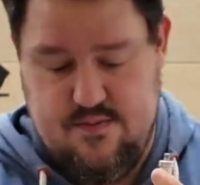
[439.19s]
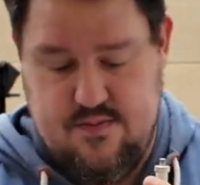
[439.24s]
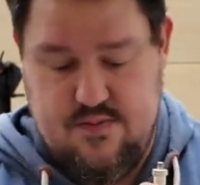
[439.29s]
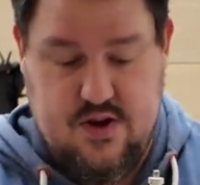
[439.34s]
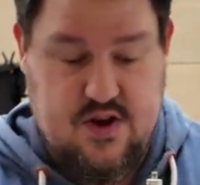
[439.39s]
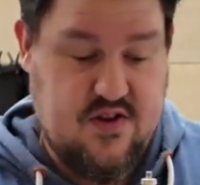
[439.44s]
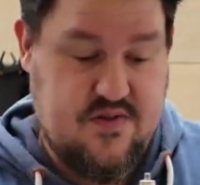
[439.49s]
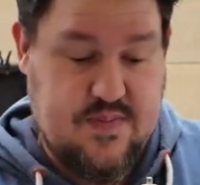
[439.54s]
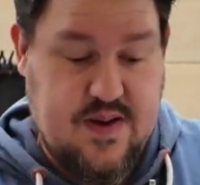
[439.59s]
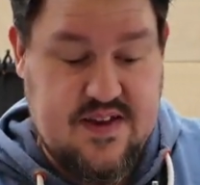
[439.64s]

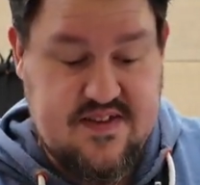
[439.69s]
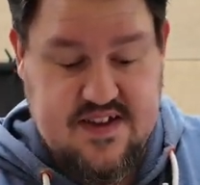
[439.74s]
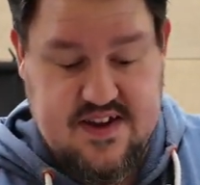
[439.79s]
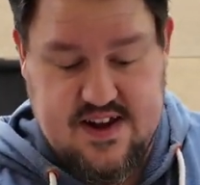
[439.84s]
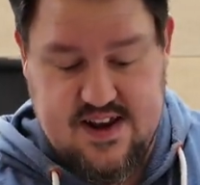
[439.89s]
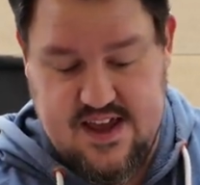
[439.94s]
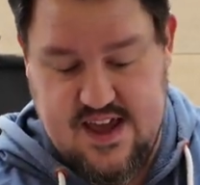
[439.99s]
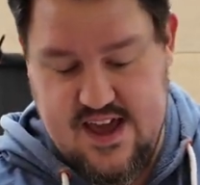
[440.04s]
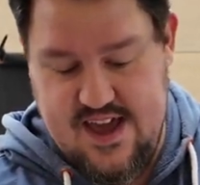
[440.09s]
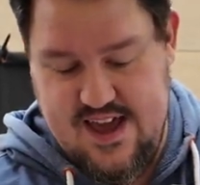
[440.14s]
because
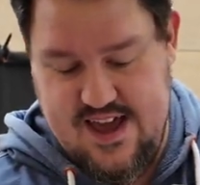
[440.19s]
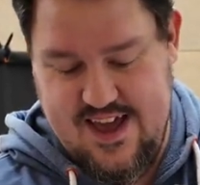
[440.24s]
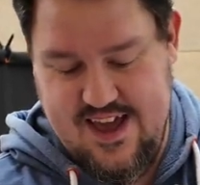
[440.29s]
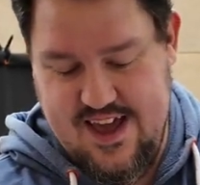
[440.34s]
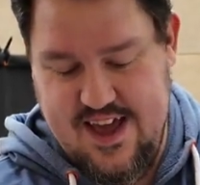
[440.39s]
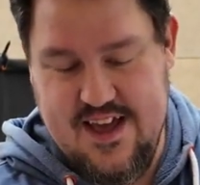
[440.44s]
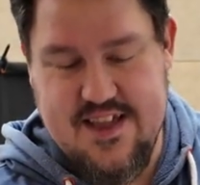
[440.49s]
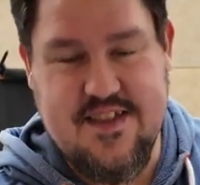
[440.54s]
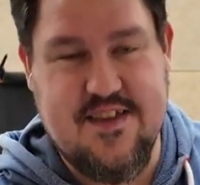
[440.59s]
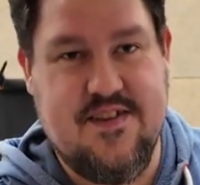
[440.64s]
basically
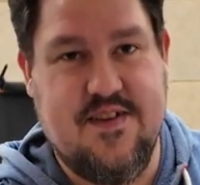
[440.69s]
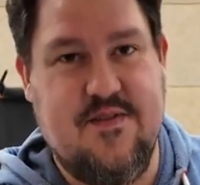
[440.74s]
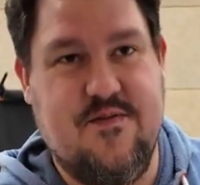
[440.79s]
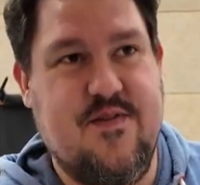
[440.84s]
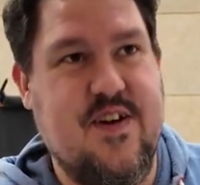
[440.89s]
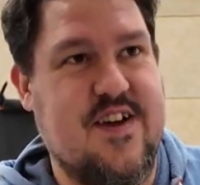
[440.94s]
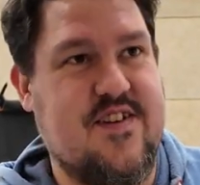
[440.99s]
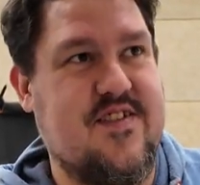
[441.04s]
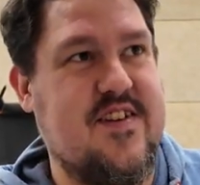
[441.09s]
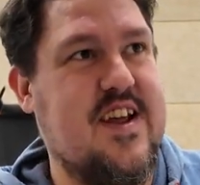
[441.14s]
this
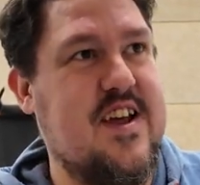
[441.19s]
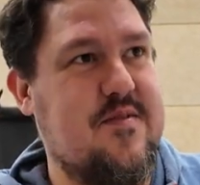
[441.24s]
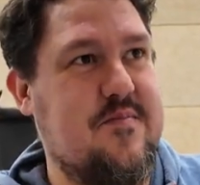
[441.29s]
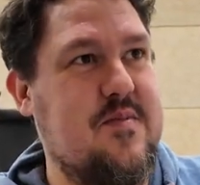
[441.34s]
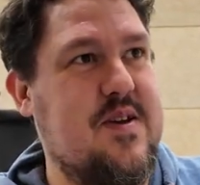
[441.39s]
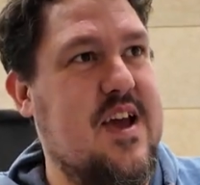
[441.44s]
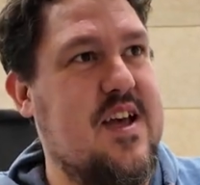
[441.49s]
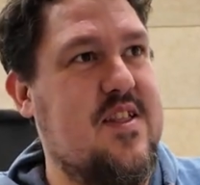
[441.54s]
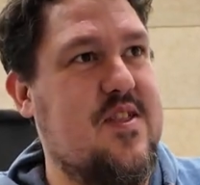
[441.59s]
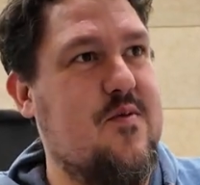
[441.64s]
infection hit
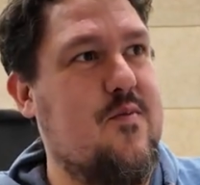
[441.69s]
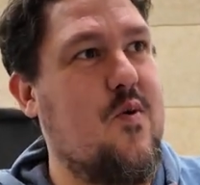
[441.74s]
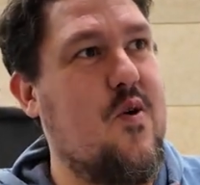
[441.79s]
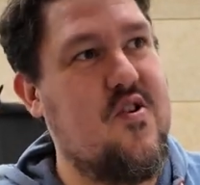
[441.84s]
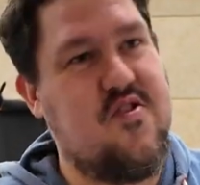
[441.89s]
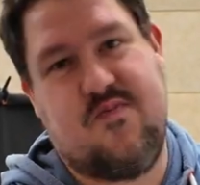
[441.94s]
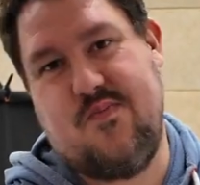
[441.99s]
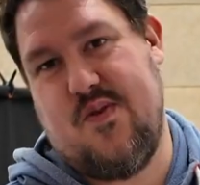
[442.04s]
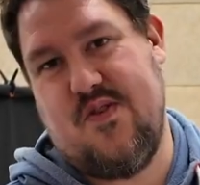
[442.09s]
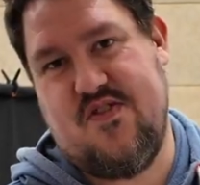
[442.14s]
me at the
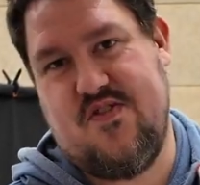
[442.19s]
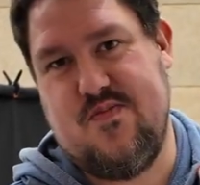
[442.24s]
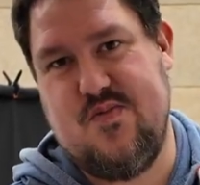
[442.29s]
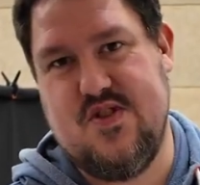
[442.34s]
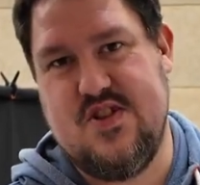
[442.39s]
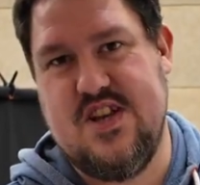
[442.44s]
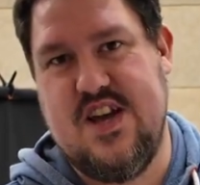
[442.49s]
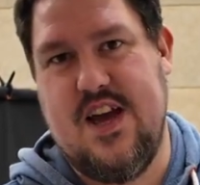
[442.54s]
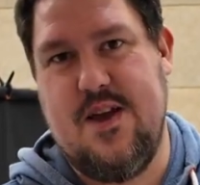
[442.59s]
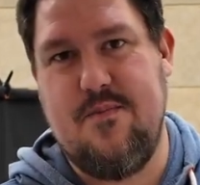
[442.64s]
worst
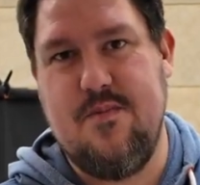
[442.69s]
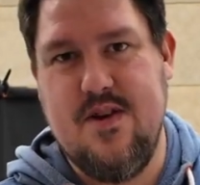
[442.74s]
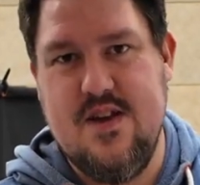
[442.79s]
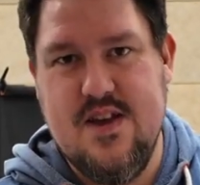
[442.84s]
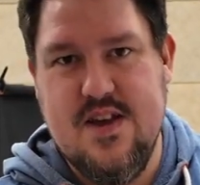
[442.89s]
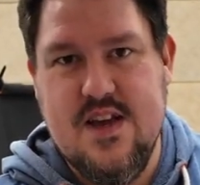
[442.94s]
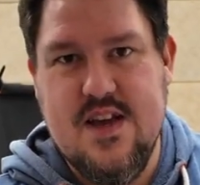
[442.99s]
possible time.